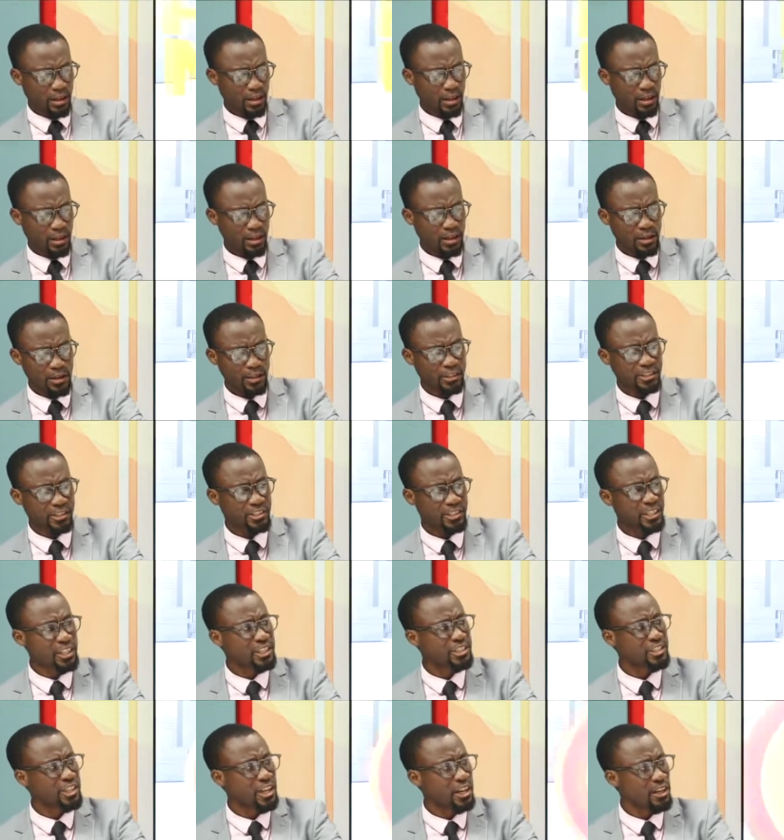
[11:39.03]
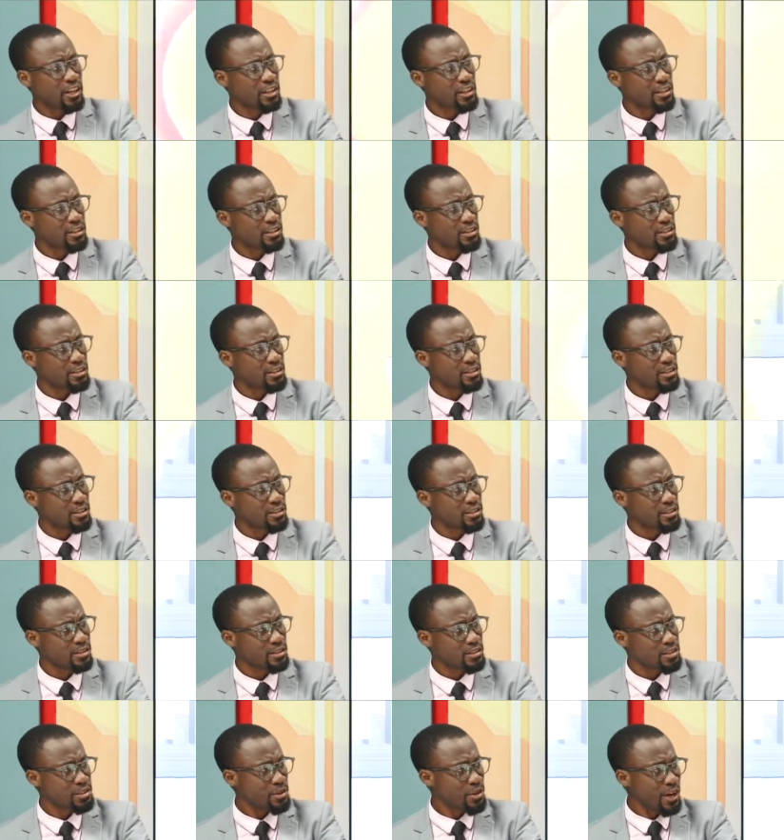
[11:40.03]
legislature
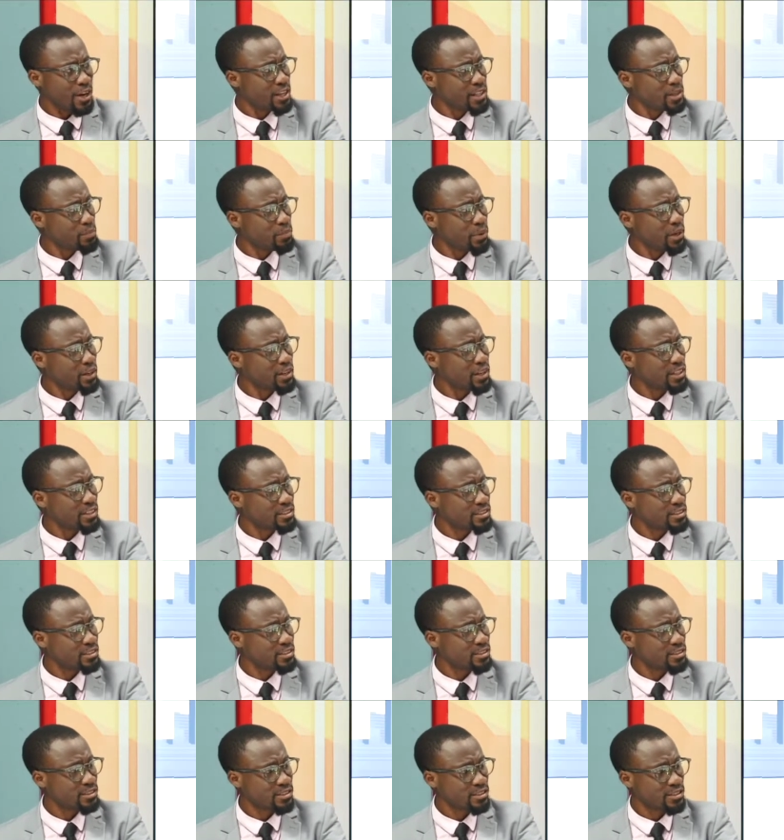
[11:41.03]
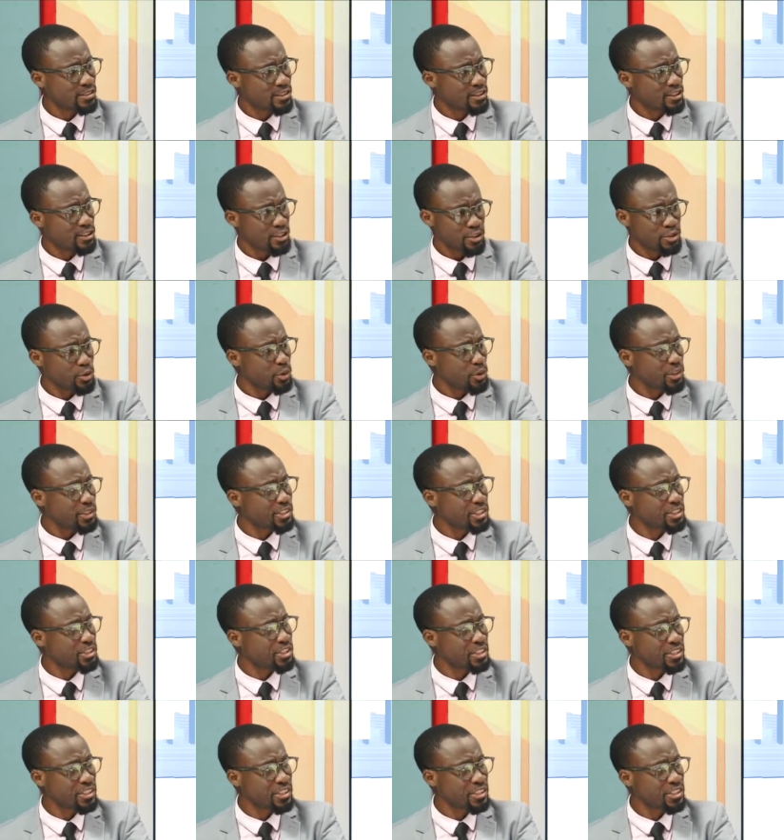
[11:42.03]
you are independent your decisions